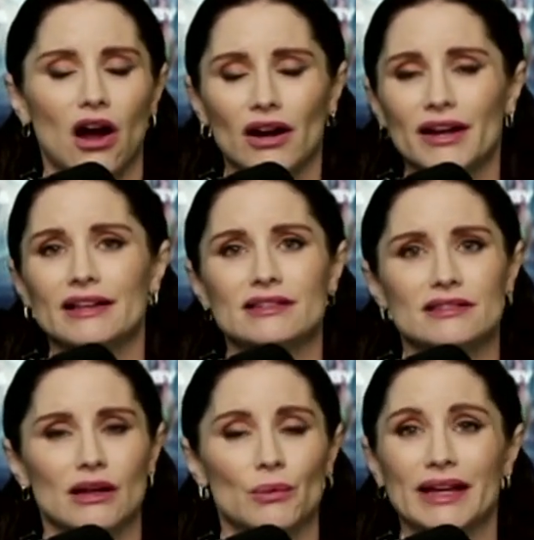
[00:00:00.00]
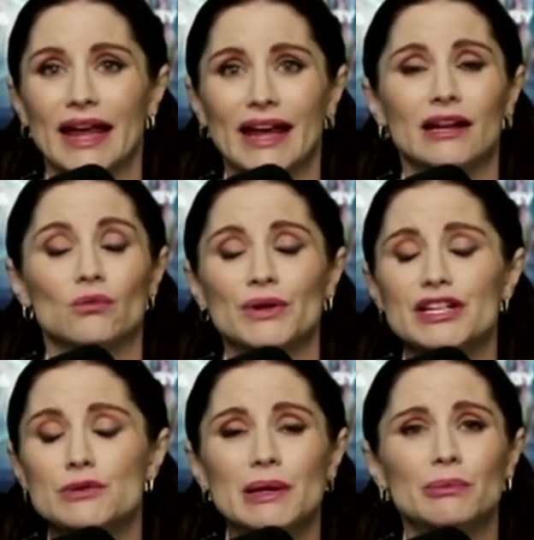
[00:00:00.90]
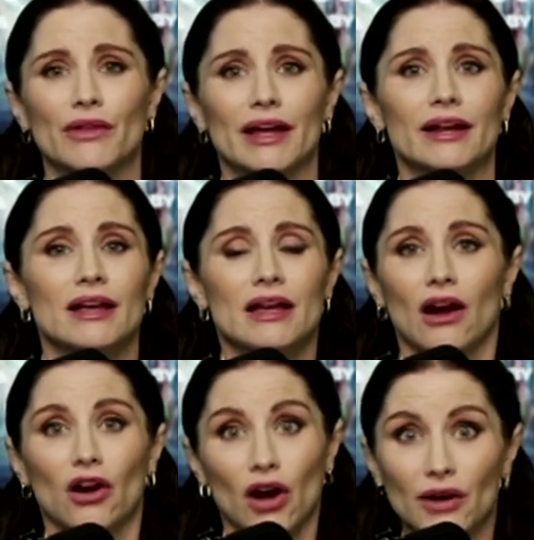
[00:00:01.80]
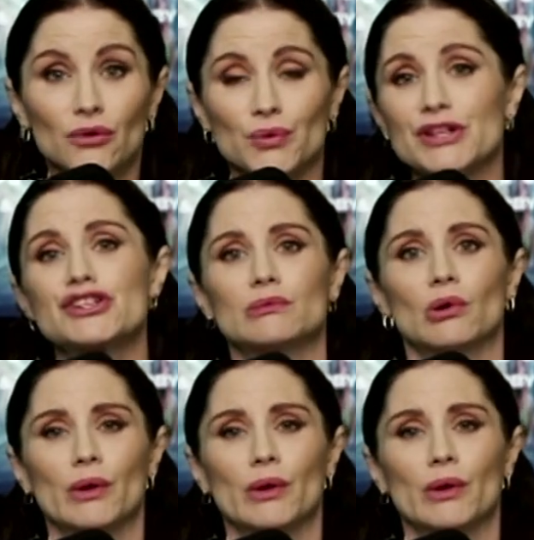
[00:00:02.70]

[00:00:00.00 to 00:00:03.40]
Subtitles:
audience that we can and reach people that are unreachable.